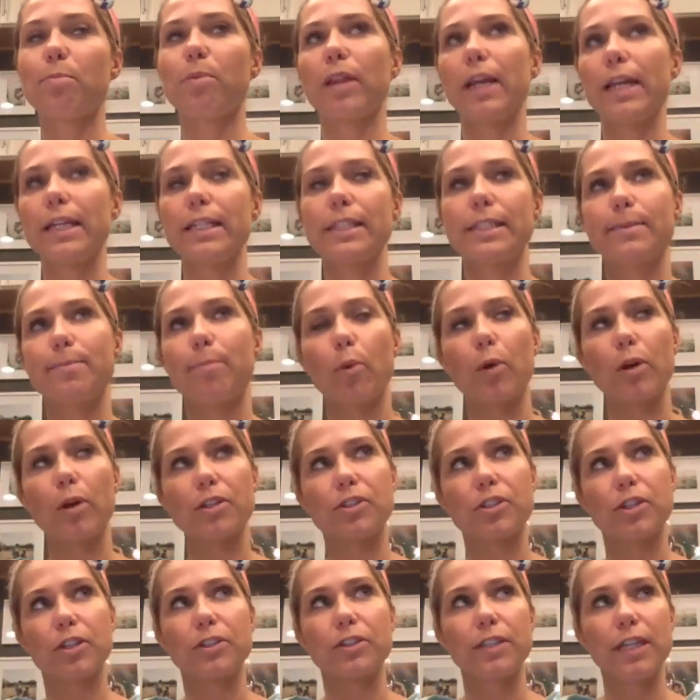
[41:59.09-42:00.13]
played sports
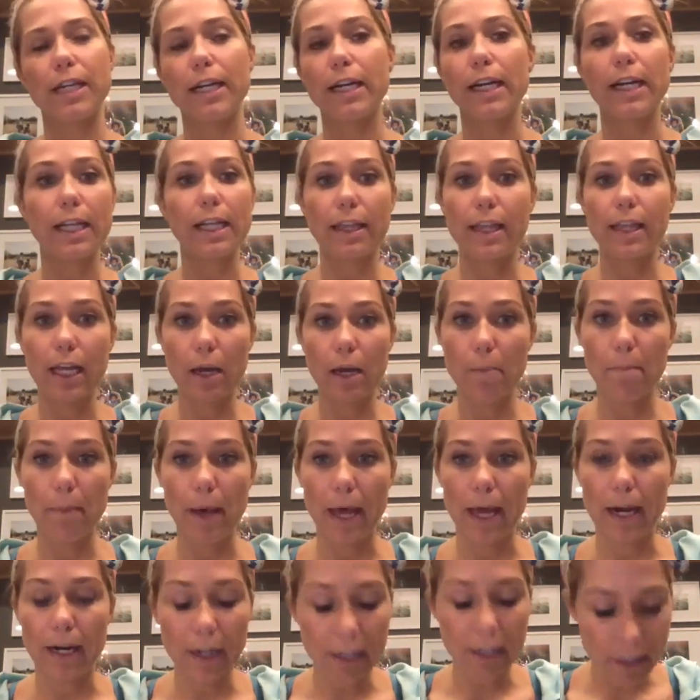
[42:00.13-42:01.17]
or did anything
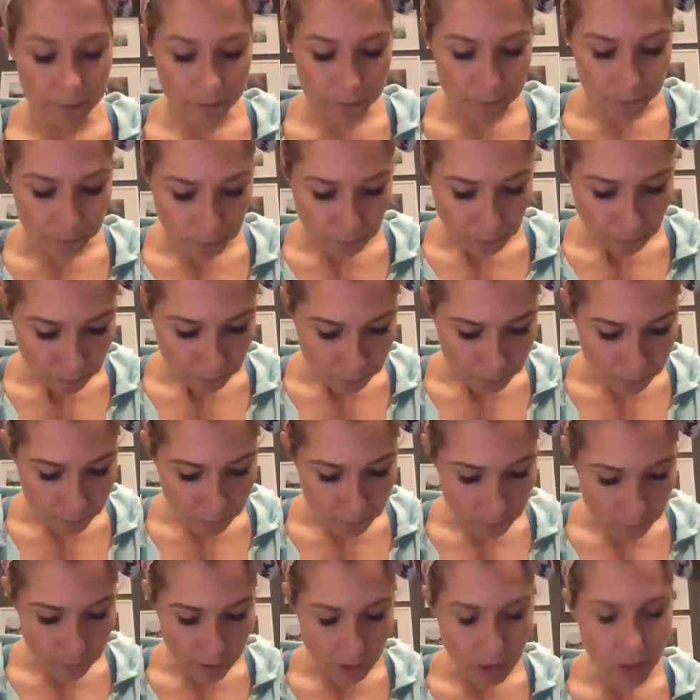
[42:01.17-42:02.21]
competitive,
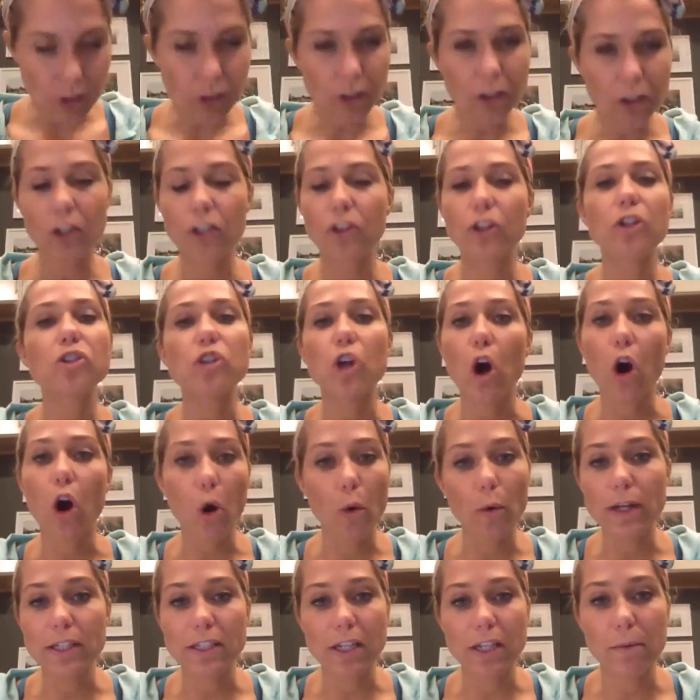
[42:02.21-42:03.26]
there's
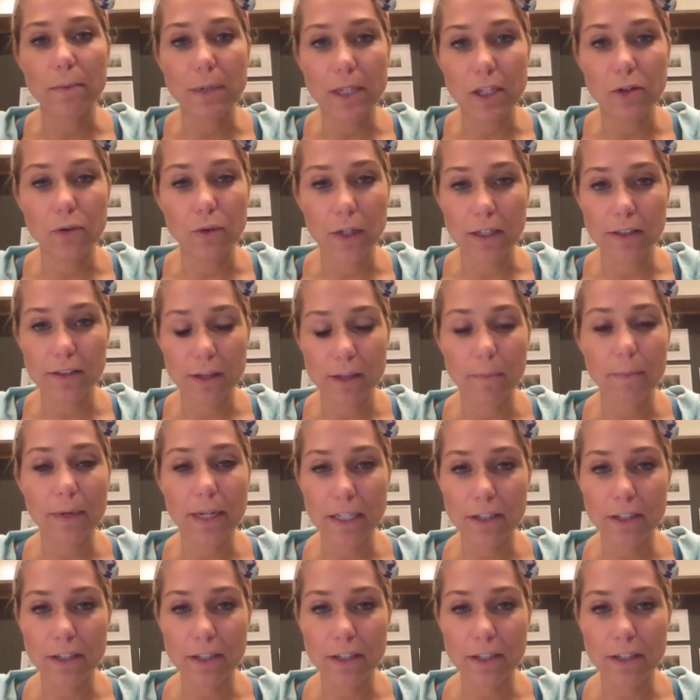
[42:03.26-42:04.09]
always going to be somebody